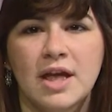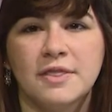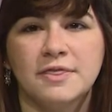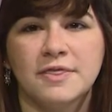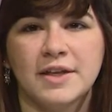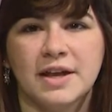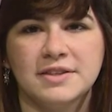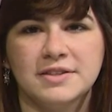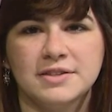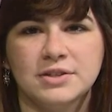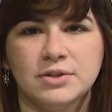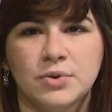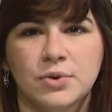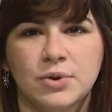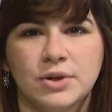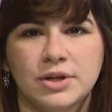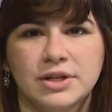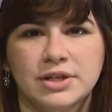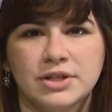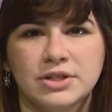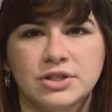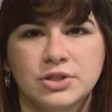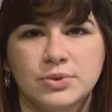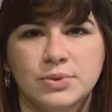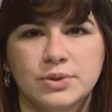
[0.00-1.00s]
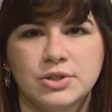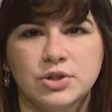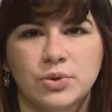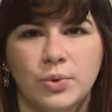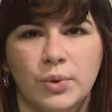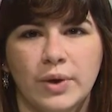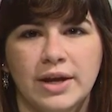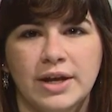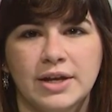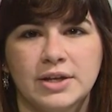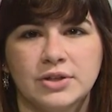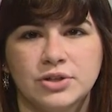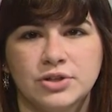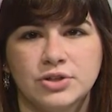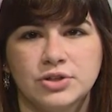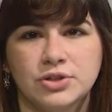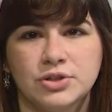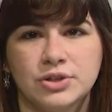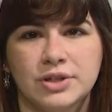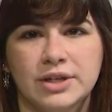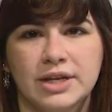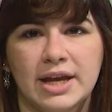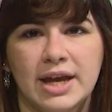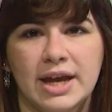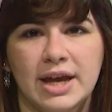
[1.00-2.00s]
That's according to a toy
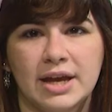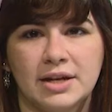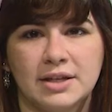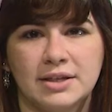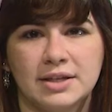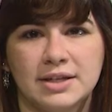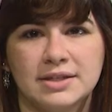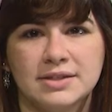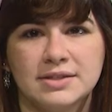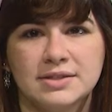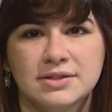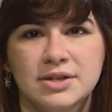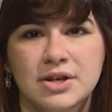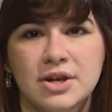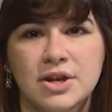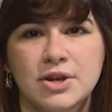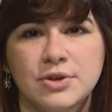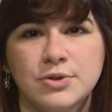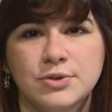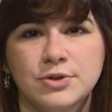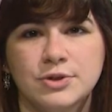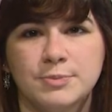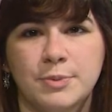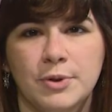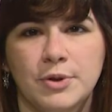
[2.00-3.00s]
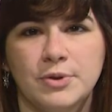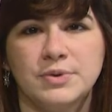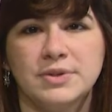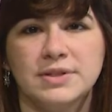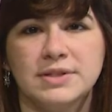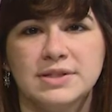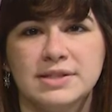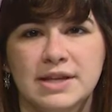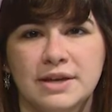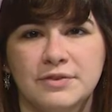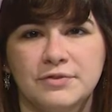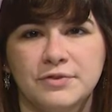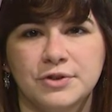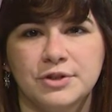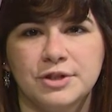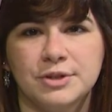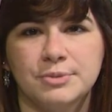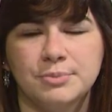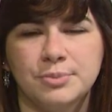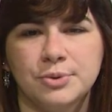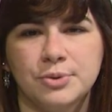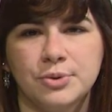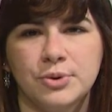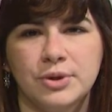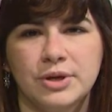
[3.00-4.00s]
industry analyst who spoke to several
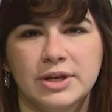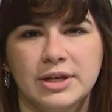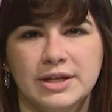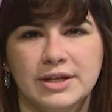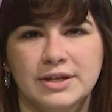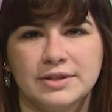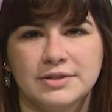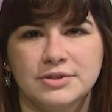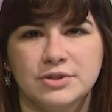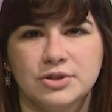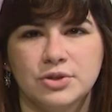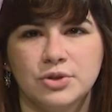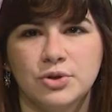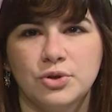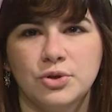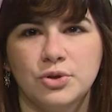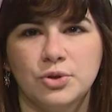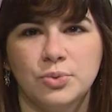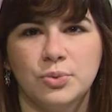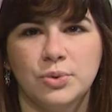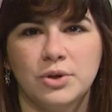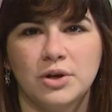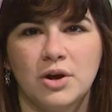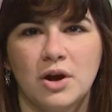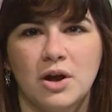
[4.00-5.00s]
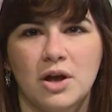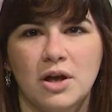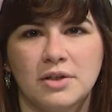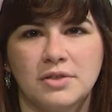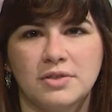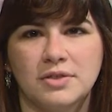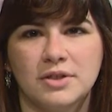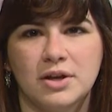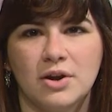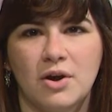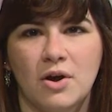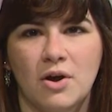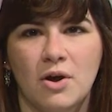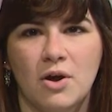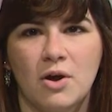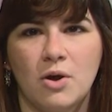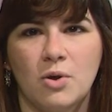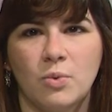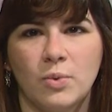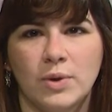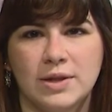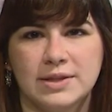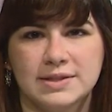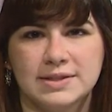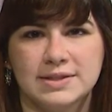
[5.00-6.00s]
employees who were on the
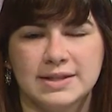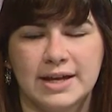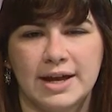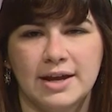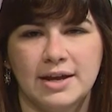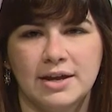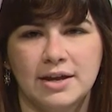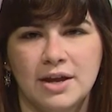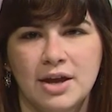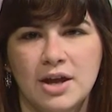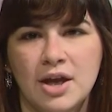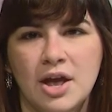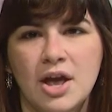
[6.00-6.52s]
call Wednesday.